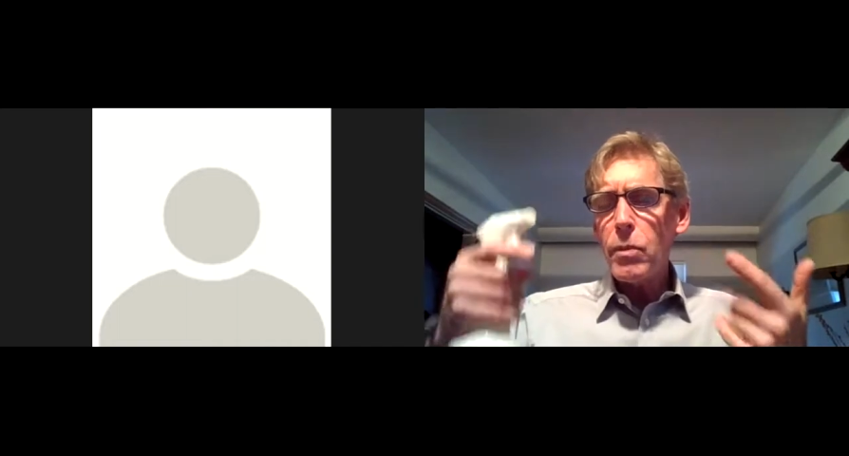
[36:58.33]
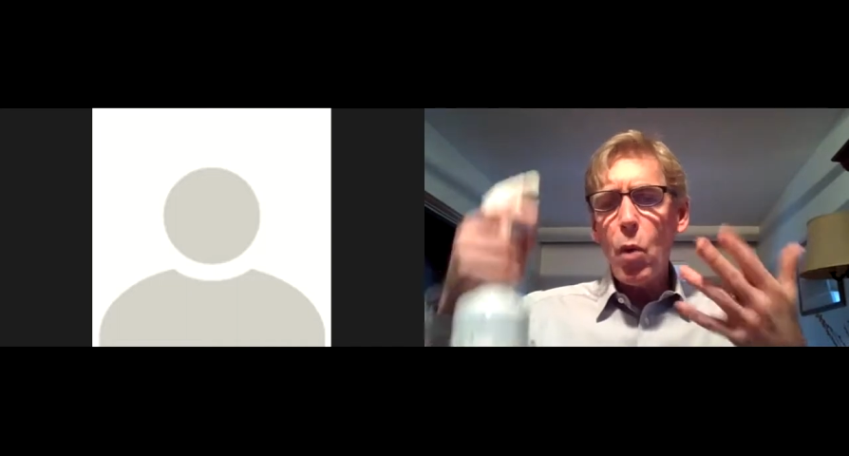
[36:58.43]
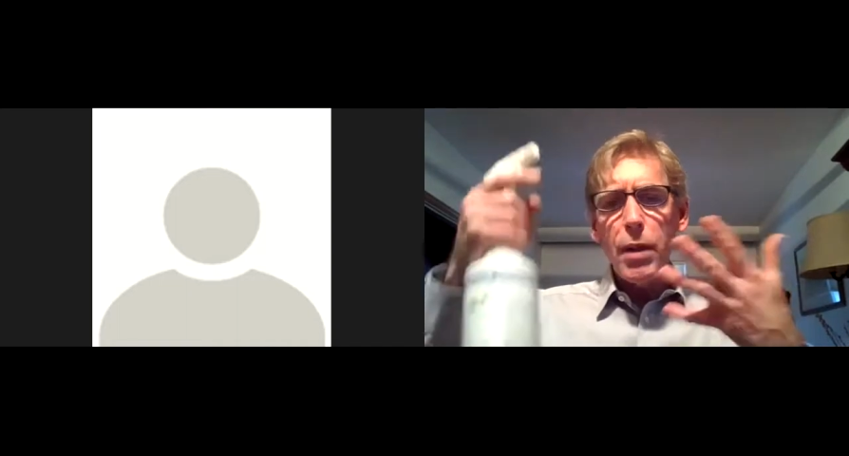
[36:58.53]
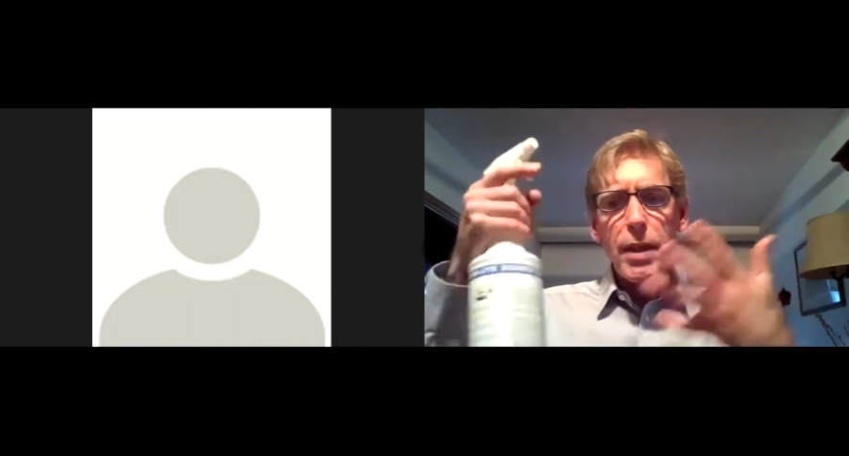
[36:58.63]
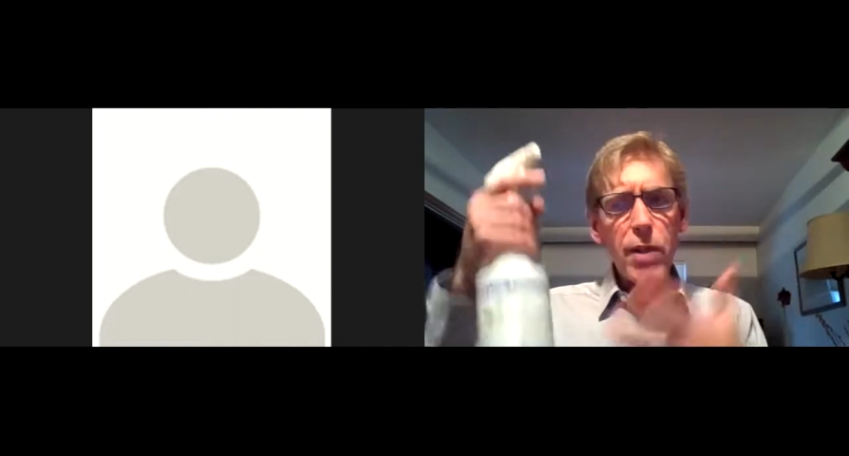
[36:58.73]

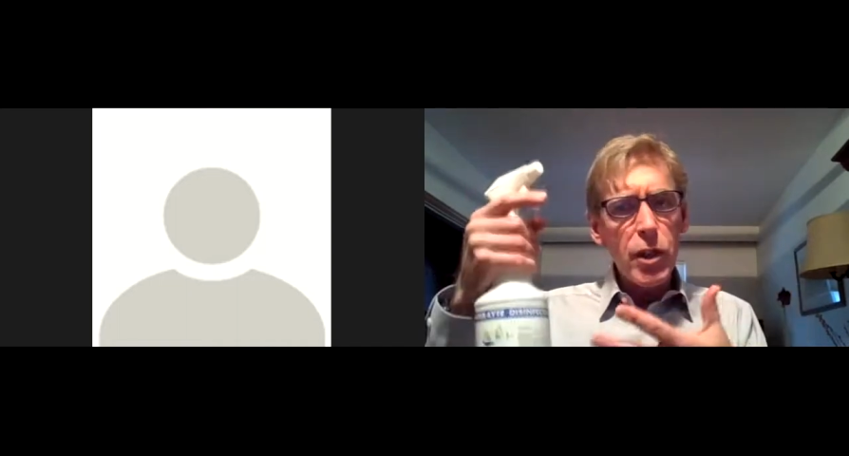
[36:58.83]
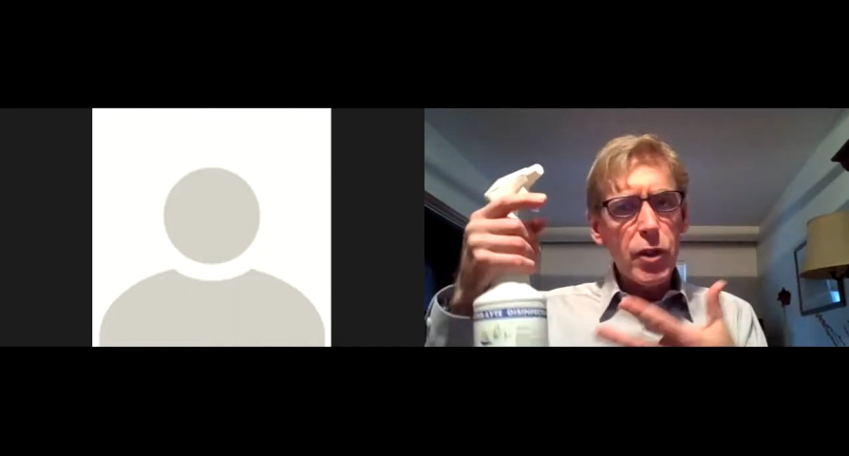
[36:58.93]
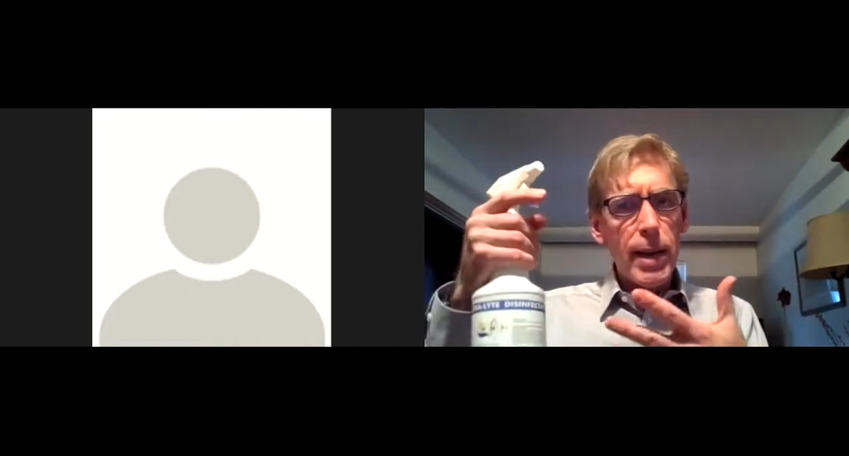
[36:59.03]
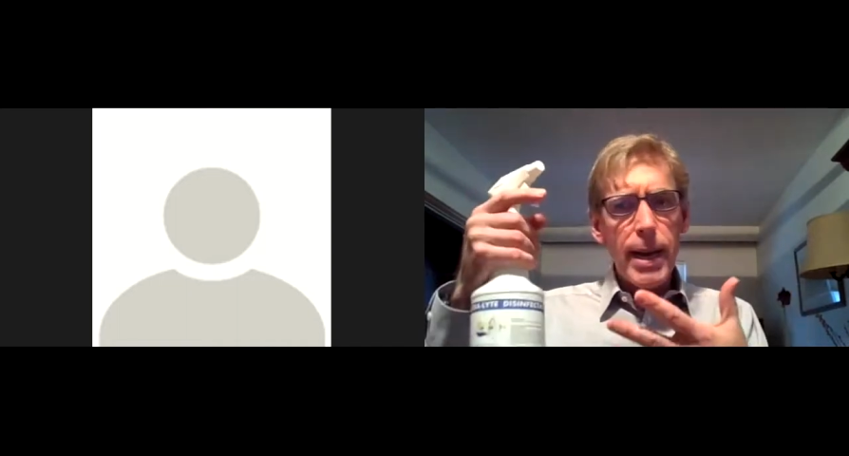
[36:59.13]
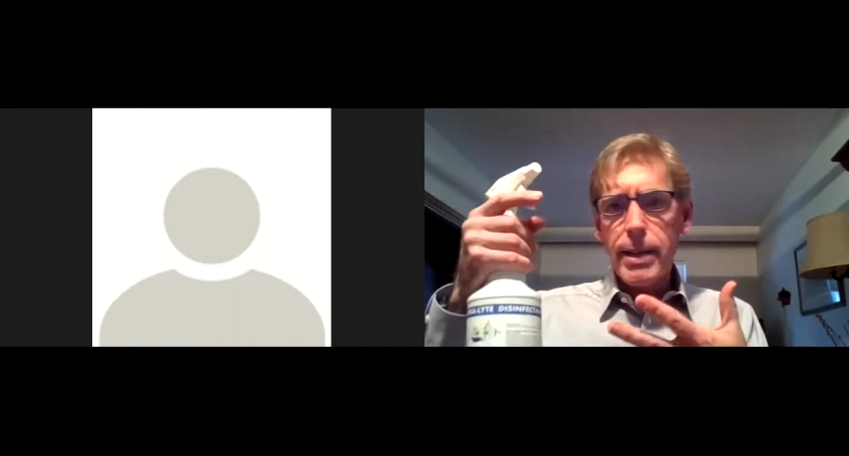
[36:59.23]
with this
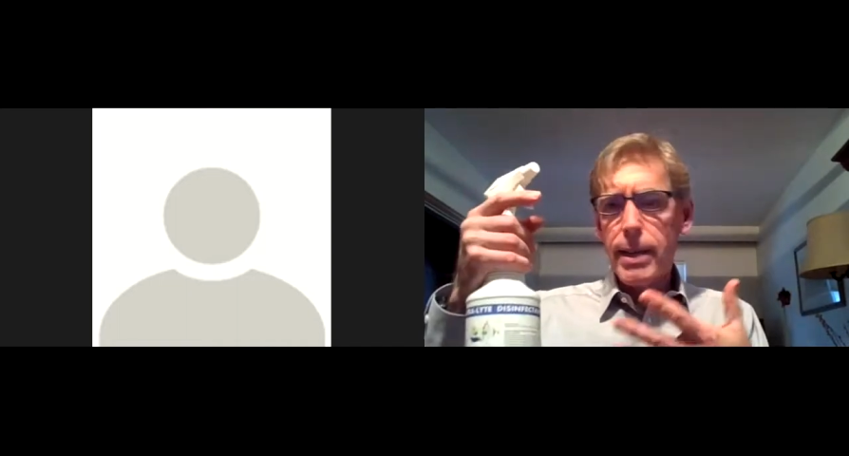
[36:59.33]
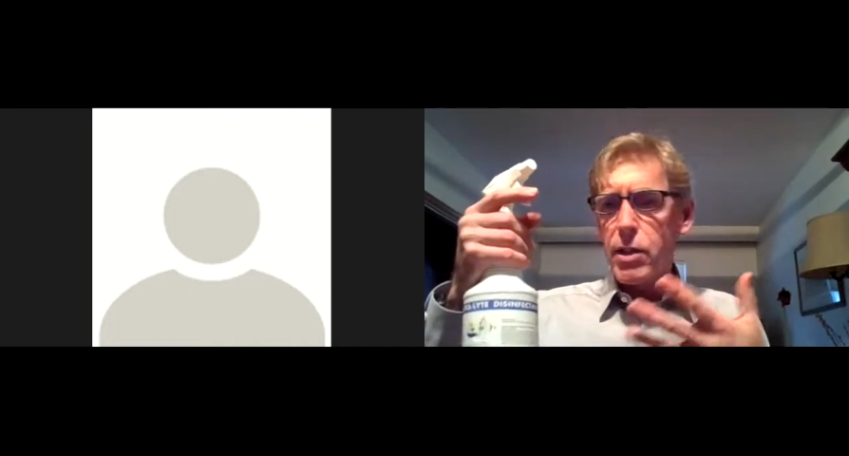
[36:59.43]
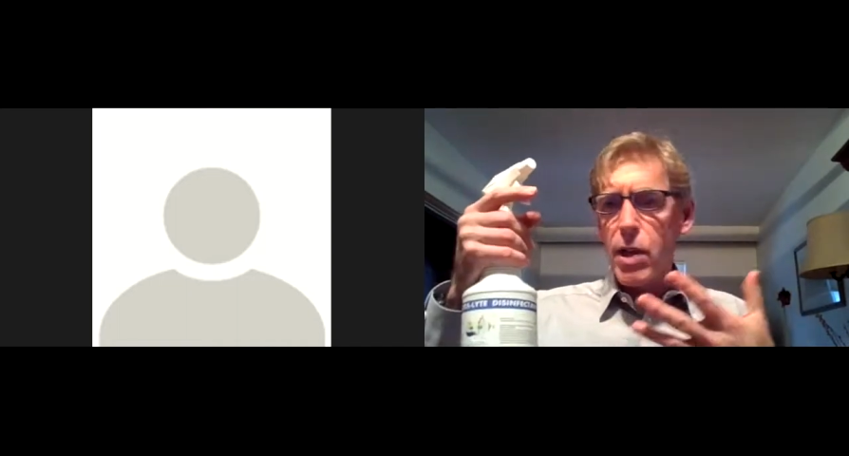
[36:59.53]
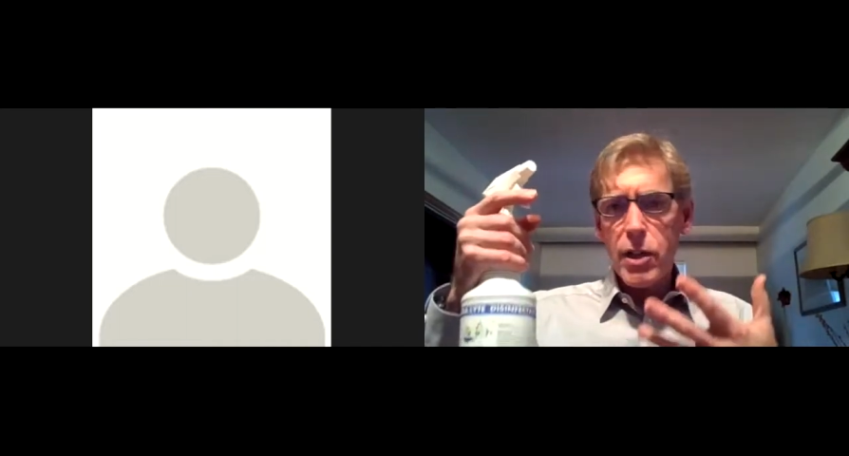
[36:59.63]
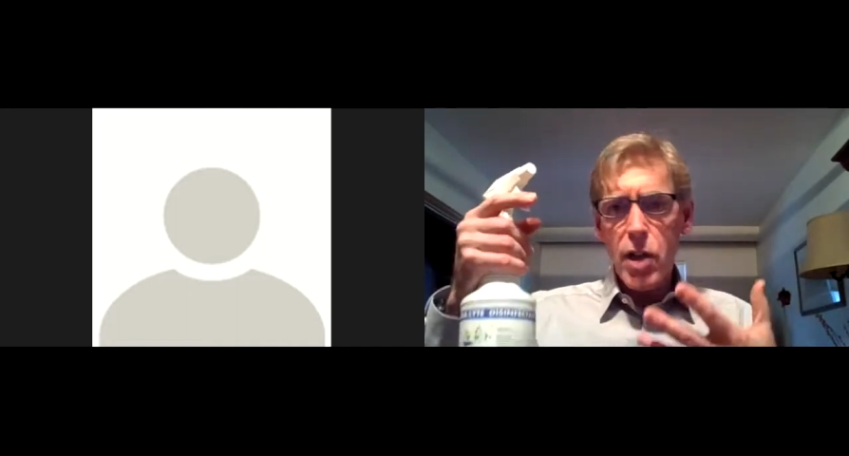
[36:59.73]
Ultralyte, it's
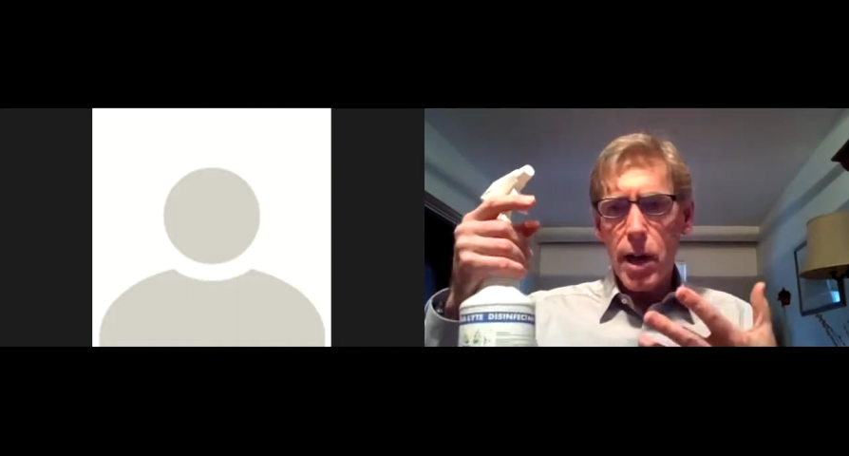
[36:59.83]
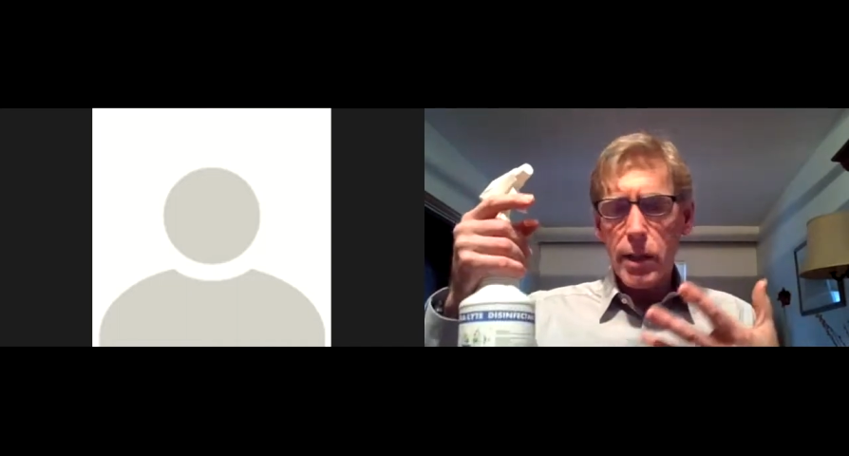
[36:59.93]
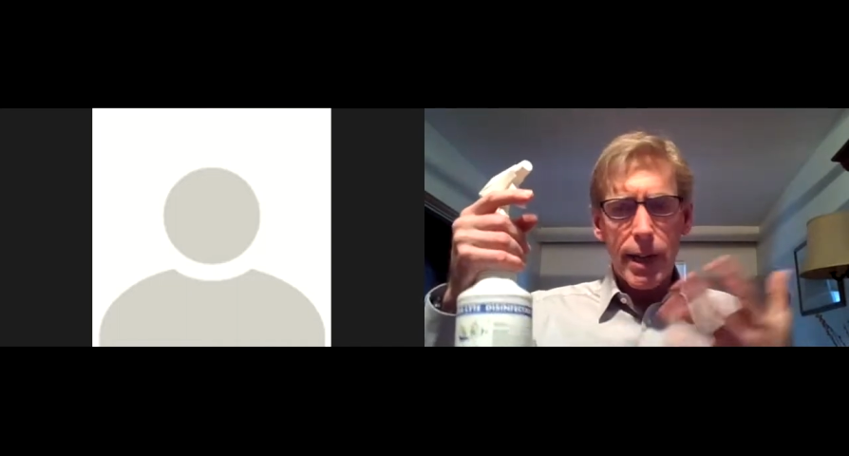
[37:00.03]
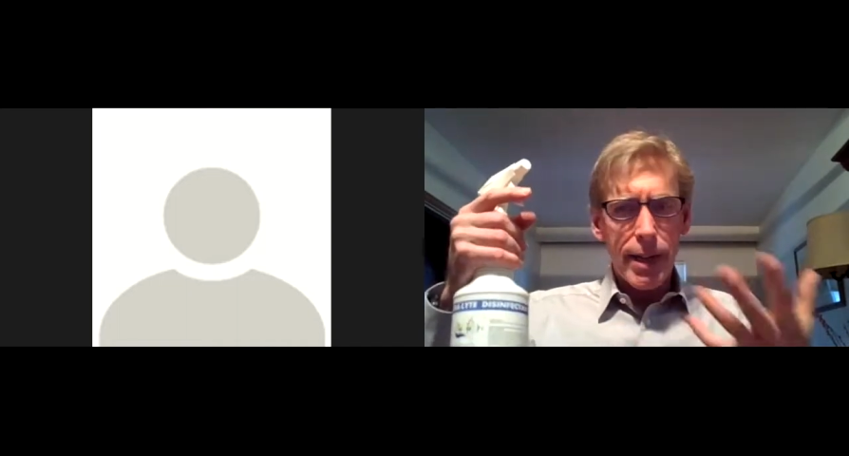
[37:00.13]
not toxic